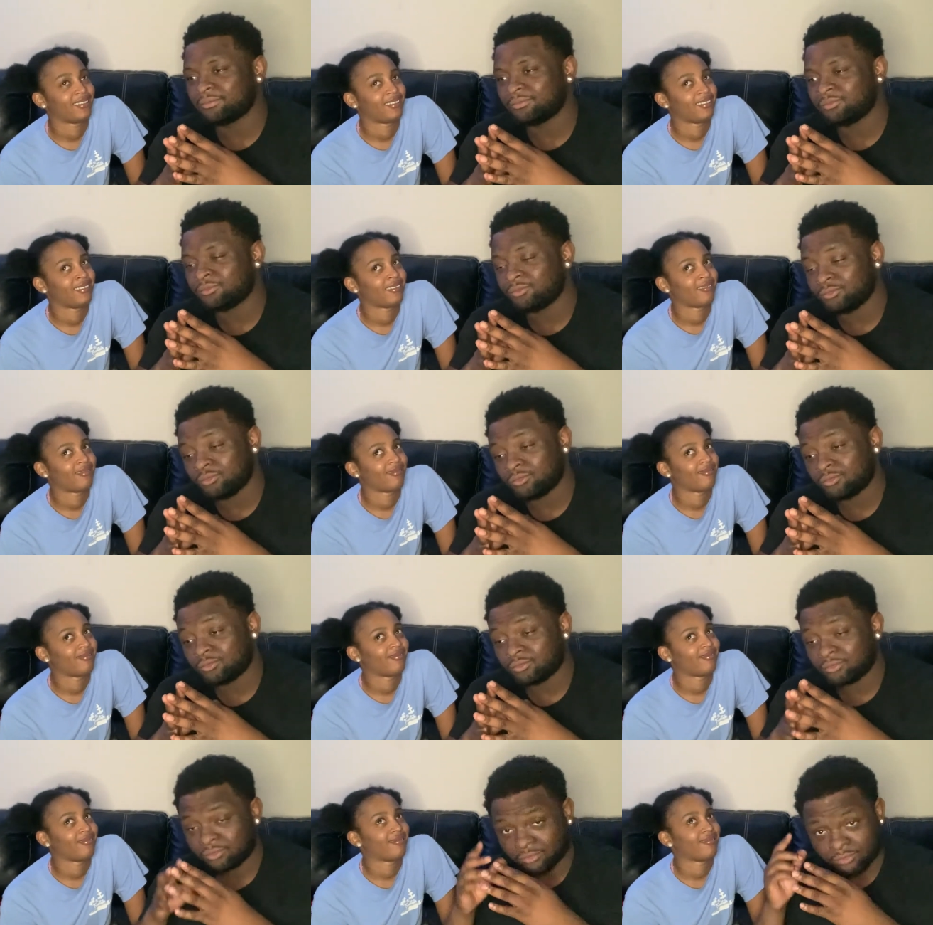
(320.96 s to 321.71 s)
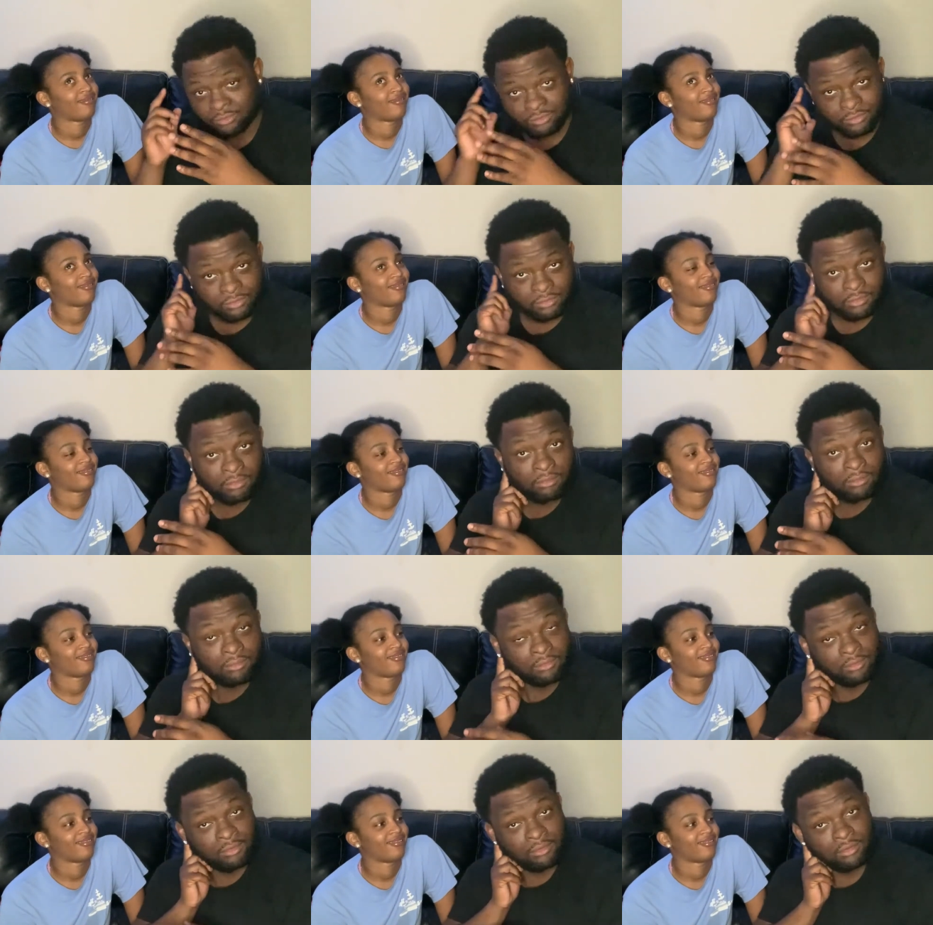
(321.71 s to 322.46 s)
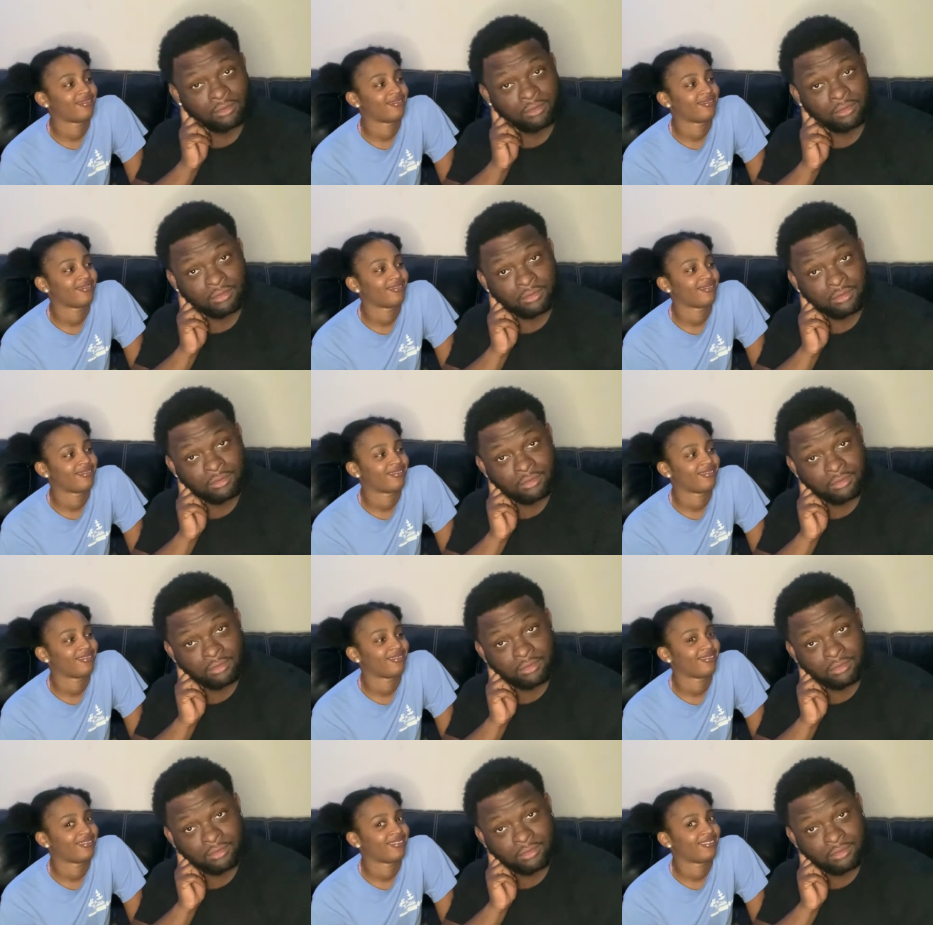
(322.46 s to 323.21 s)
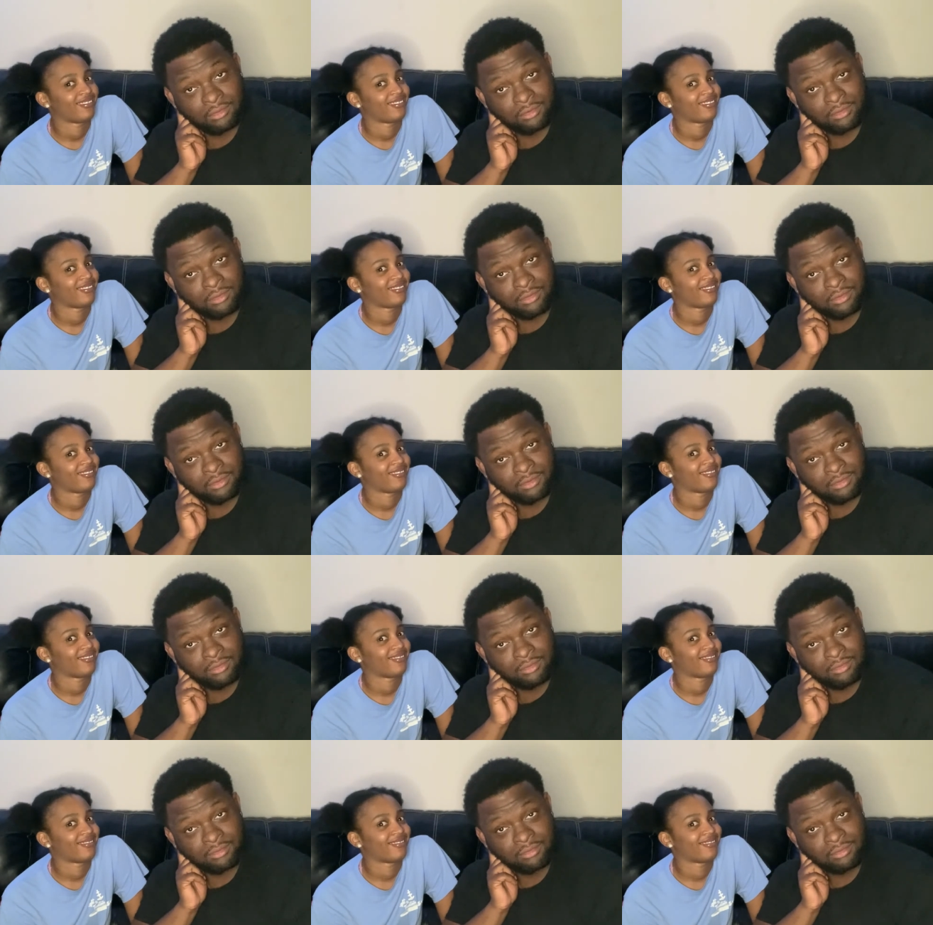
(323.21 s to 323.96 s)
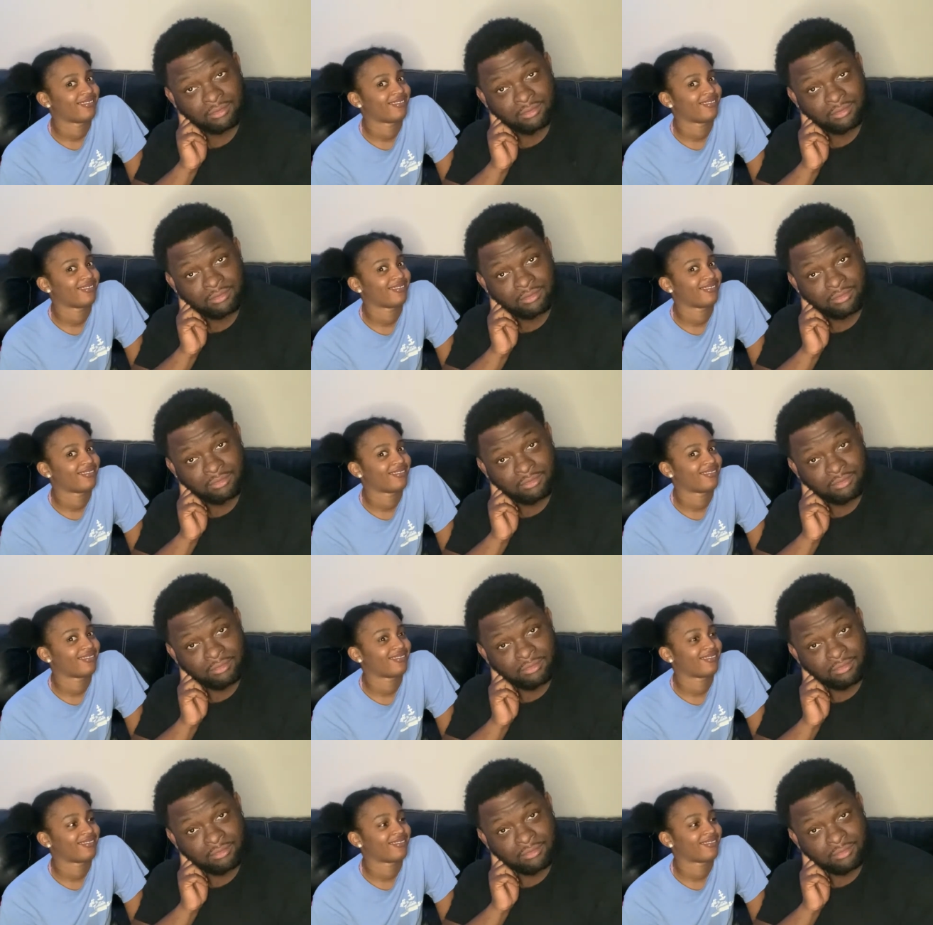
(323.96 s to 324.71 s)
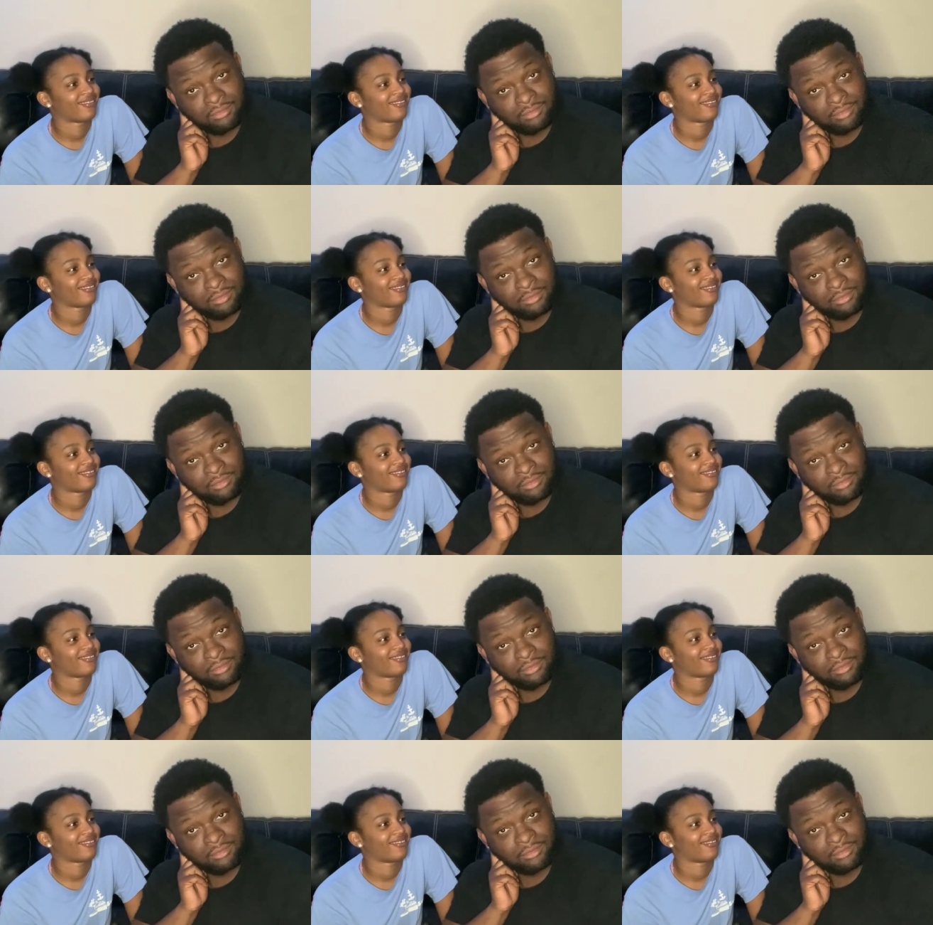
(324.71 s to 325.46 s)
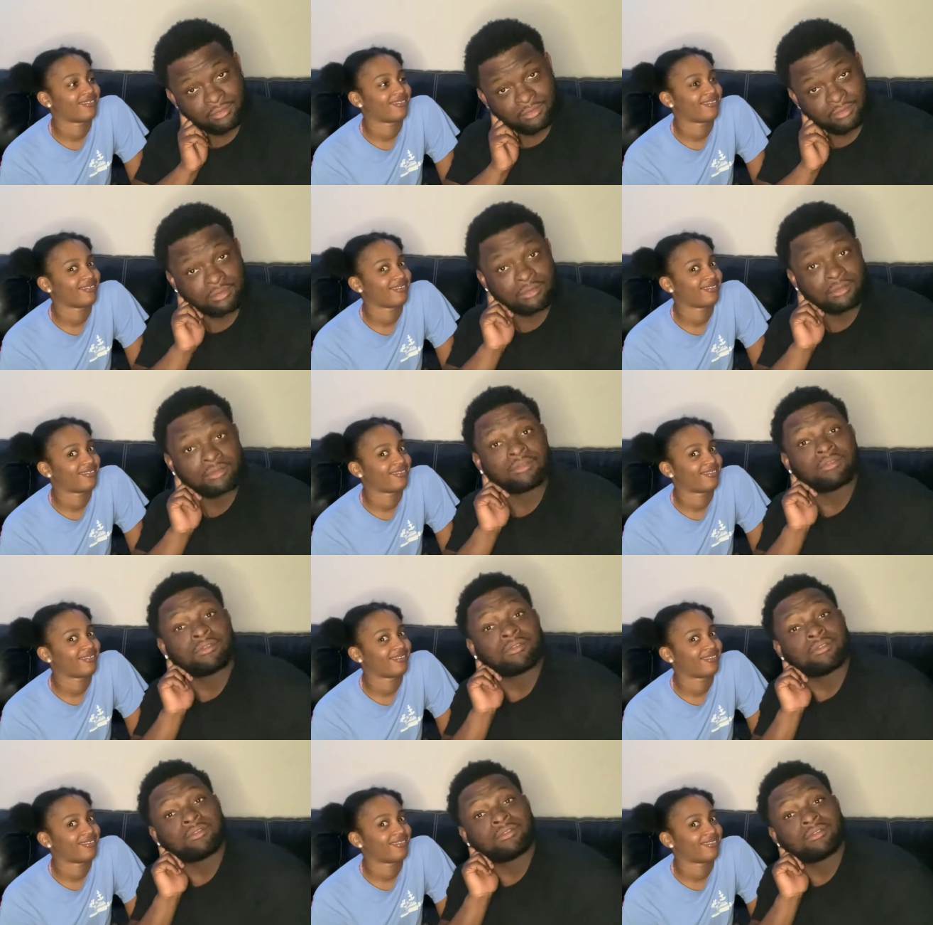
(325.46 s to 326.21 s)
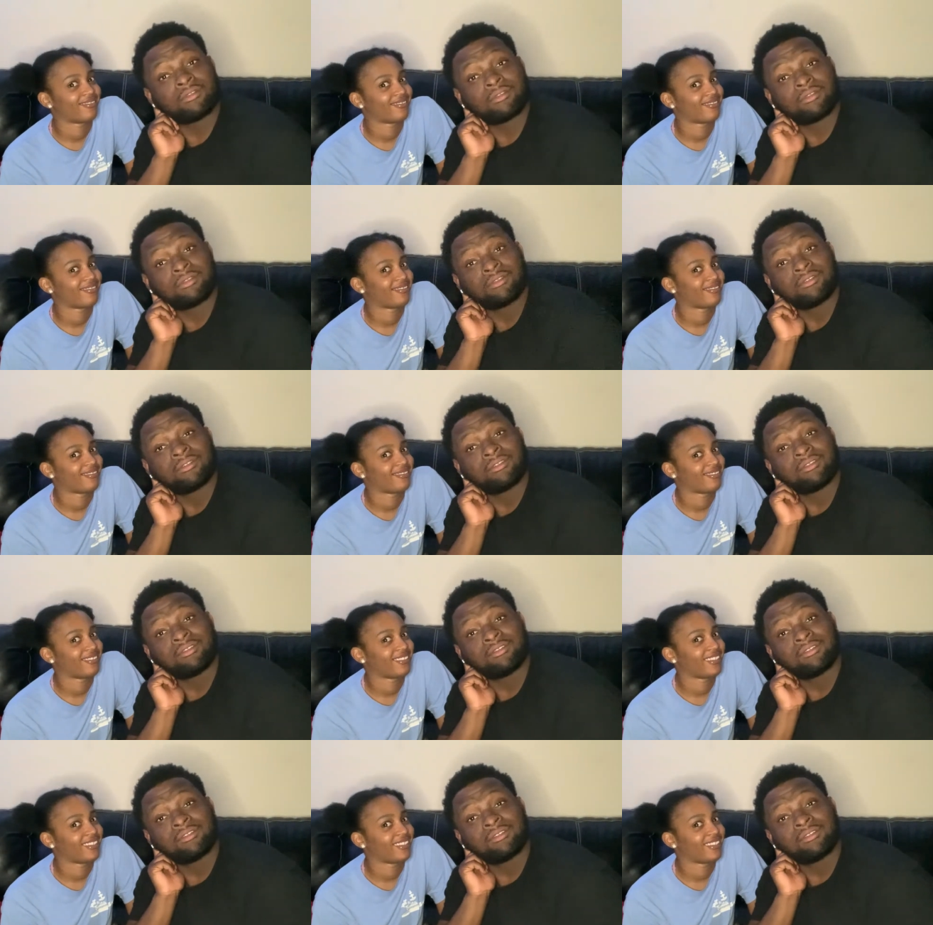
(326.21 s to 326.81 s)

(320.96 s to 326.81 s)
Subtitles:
Nobody speaks.